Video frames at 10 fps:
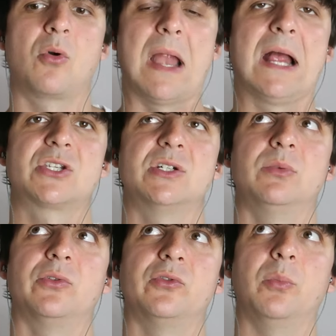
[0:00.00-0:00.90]
more
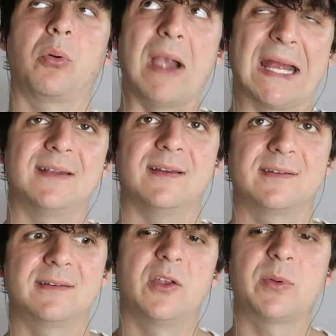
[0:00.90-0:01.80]
actionable to
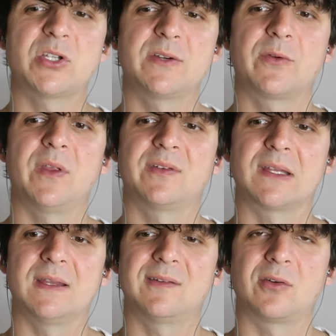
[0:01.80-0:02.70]
practice. Especially for things
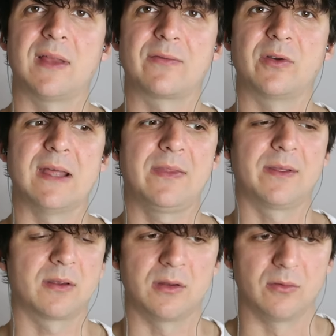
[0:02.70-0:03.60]
like this or life or death,
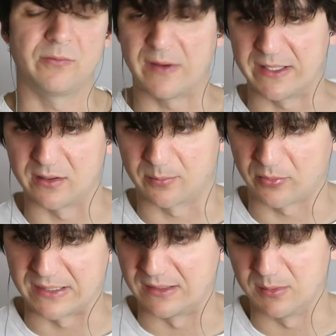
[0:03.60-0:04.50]
like, you know, fighting an upper
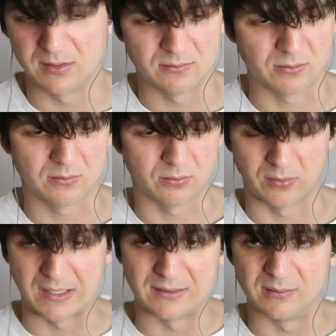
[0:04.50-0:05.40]
rank demon or,
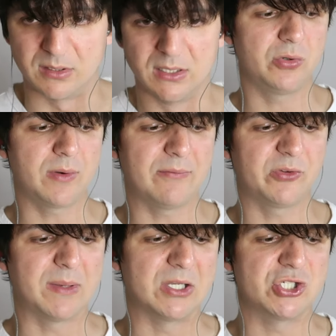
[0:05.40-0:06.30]
or any demon. You don't have
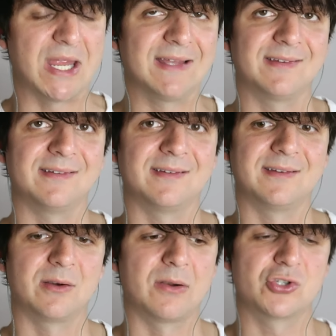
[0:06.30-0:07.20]
as many chances to
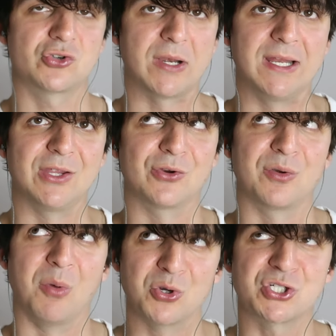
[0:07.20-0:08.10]
sit around training your
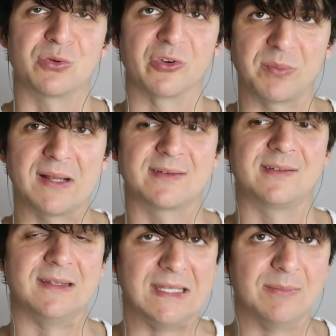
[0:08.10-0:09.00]
emotional
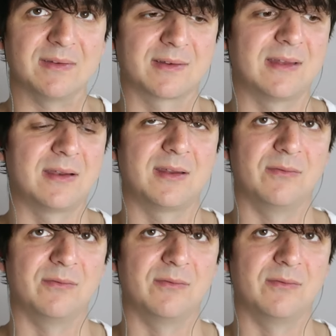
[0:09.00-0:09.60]
responses to demons because that